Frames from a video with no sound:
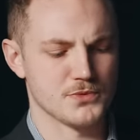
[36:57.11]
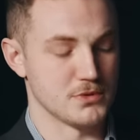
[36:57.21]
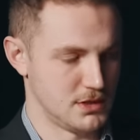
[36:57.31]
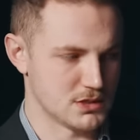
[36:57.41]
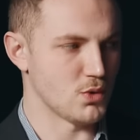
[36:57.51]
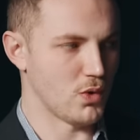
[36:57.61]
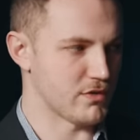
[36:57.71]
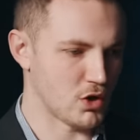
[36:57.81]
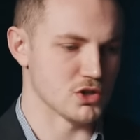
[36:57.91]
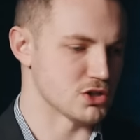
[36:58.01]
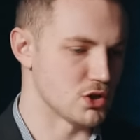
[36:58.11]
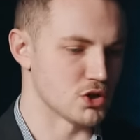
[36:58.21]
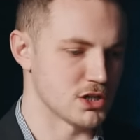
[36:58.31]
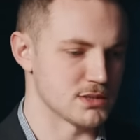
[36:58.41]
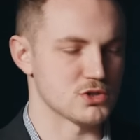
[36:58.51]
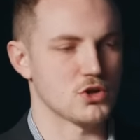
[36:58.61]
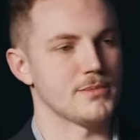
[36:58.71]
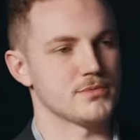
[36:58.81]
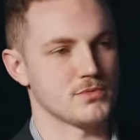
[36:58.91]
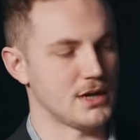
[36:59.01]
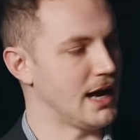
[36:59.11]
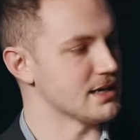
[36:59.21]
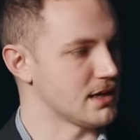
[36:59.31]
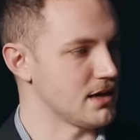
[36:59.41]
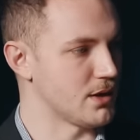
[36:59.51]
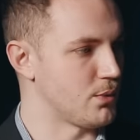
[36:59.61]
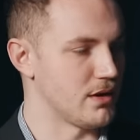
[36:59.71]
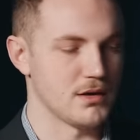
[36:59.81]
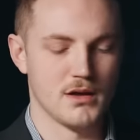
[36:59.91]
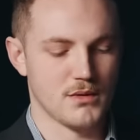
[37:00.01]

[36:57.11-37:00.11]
this talk of consocialism. Stop acting like we're